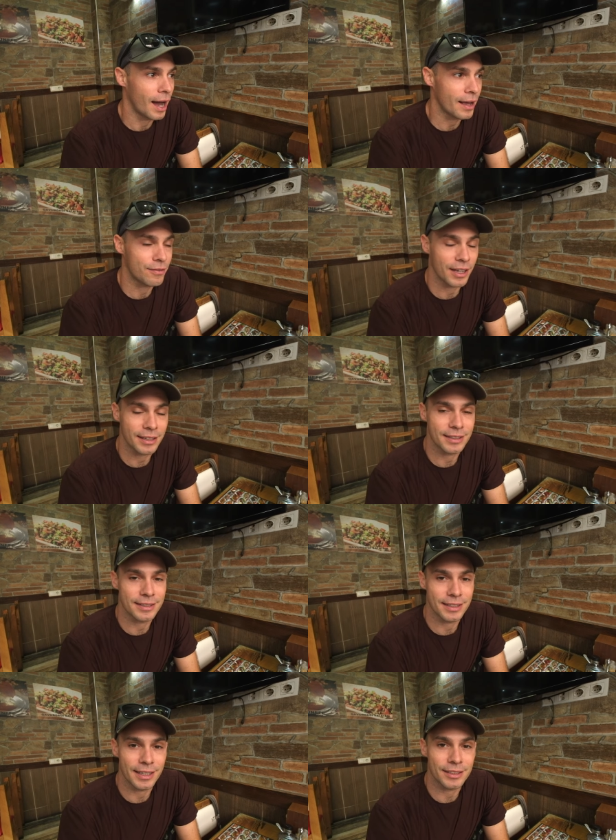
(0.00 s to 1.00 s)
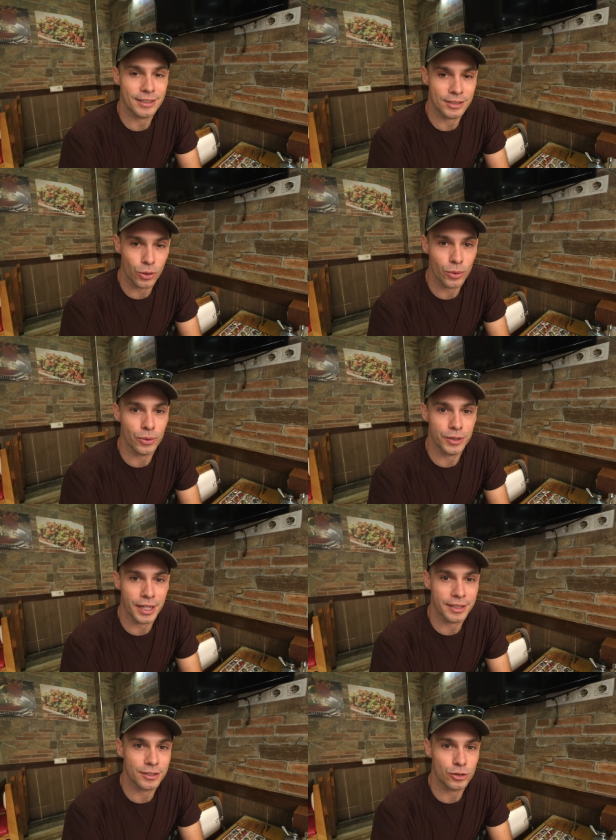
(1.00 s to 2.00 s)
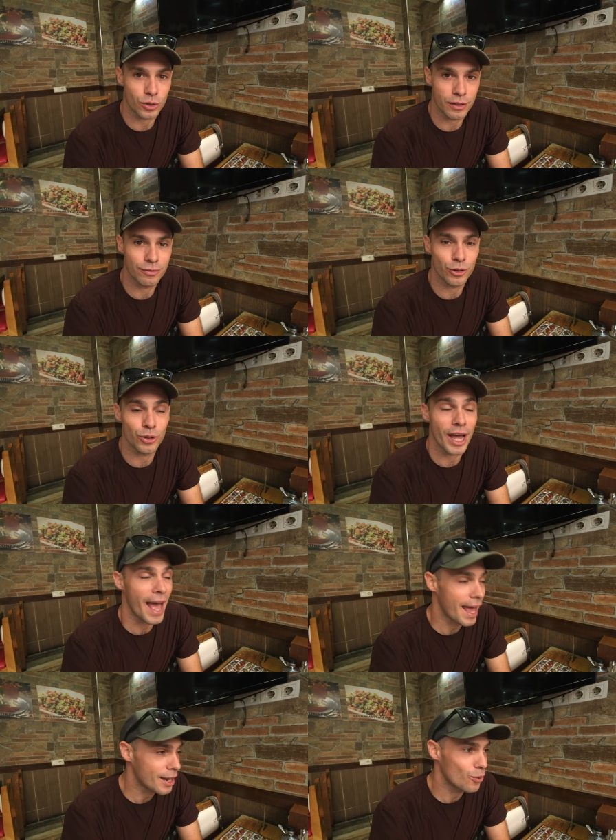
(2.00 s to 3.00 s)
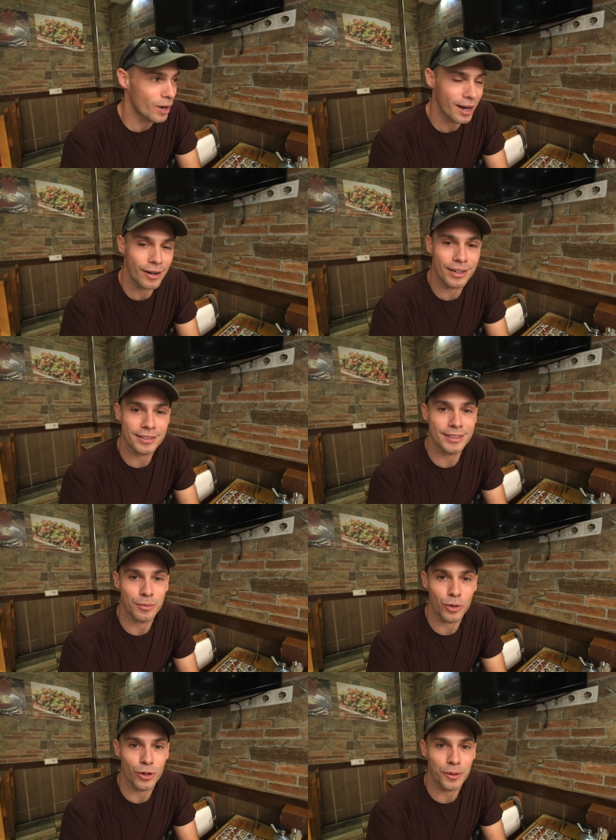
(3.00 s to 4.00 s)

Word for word: I have yet to see it sold as a street food anywhere in Istanbul,